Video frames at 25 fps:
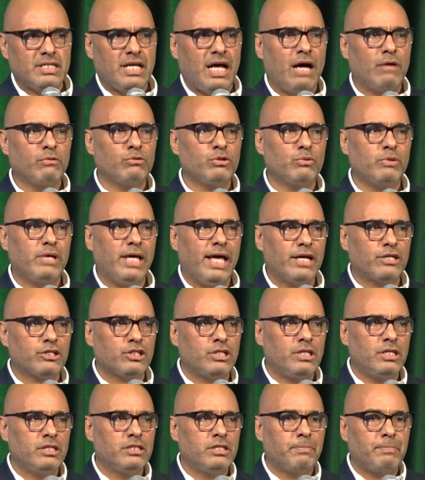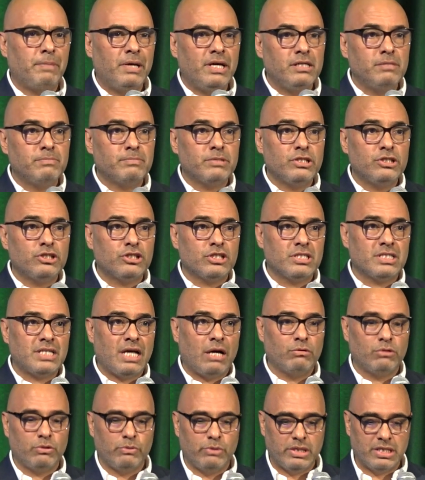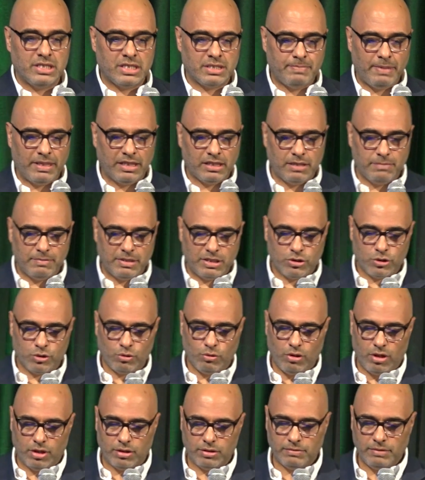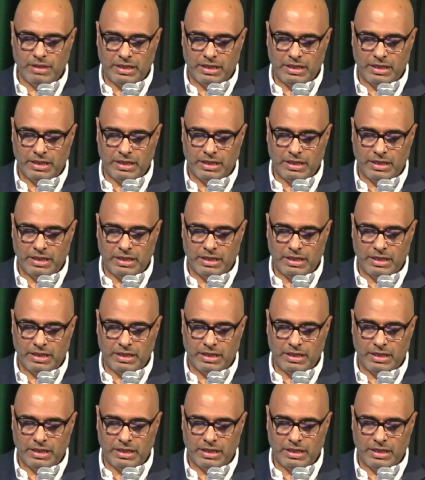How do we actually repair bridges? How do we inspect them, and so on?